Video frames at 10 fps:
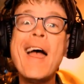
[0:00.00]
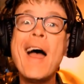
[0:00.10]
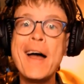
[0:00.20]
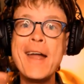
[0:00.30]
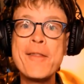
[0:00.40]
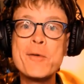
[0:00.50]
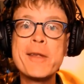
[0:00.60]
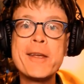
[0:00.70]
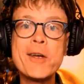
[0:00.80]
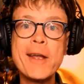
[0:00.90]
Another
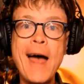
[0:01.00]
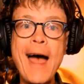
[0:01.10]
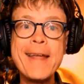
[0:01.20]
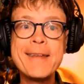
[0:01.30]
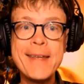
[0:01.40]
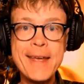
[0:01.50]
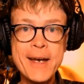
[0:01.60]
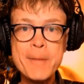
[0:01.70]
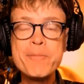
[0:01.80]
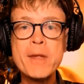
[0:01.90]
really good
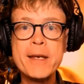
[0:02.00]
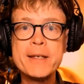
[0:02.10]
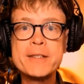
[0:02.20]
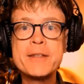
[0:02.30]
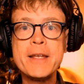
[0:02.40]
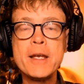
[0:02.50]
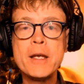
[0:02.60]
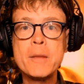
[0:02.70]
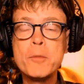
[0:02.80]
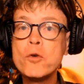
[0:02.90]
idea is
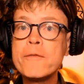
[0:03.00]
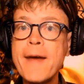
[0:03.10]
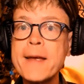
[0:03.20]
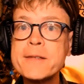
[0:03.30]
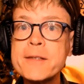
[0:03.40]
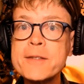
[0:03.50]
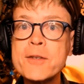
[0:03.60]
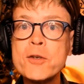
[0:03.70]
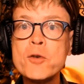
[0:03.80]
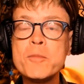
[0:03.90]
the moon phases,
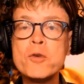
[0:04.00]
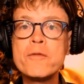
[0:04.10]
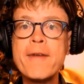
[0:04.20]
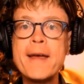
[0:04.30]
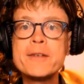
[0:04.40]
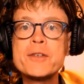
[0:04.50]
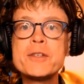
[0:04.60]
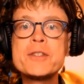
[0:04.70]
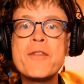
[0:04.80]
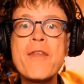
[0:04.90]
the new moon
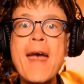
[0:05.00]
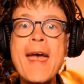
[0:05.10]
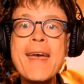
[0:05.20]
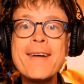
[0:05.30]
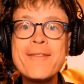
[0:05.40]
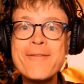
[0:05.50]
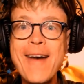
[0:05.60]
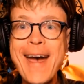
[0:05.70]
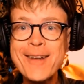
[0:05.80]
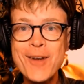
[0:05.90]
phases. They
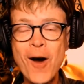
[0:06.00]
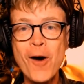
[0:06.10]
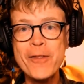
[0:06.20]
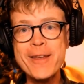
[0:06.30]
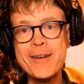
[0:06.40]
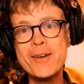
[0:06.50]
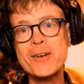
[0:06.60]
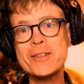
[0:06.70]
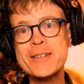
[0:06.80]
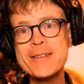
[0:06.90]
affect all the
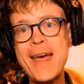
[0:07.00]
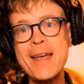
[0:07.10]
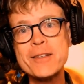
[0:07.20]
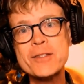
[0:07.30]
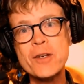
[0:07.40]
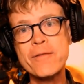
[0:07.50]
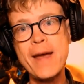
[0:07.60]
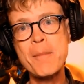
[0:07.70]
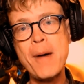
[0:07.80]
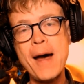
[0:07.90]
occult states. So
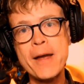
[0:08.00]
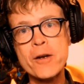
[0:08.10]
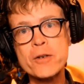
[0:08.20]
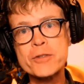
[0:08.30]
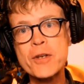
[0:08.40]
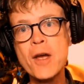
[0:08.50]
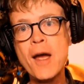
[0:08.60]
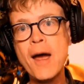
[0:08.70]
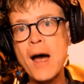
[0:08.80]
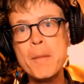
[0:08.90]
vampires,
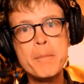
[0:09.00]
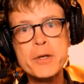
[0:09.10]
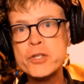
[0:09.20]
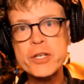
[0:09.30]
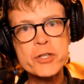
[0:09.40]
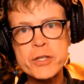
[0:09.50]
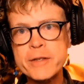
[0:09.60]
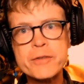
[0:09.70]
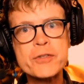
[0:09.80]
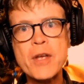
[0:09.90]

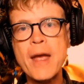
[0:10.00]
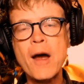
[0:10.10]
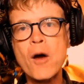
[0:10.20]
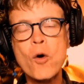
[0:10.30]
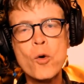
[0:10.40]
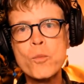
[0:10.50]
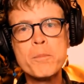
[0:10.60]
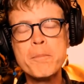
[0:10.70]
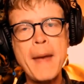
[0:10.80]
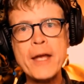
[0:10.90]
magicians, or
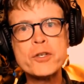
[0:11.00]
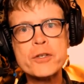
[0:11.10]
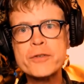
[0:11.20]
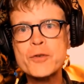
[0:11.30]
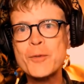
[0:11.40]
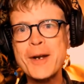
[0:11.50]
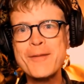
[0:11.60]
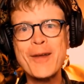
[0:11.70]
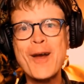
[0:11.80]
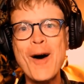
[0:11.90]
mages, or
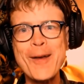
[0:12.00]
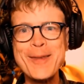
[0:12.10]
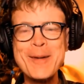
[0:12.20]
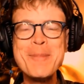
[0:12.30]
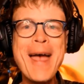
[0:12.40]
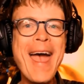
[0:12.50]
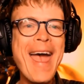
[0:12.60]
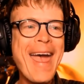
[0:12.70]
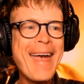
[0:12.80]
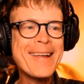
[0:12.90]
whatever they're calling them,
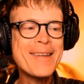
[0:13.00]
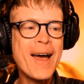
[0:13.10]
and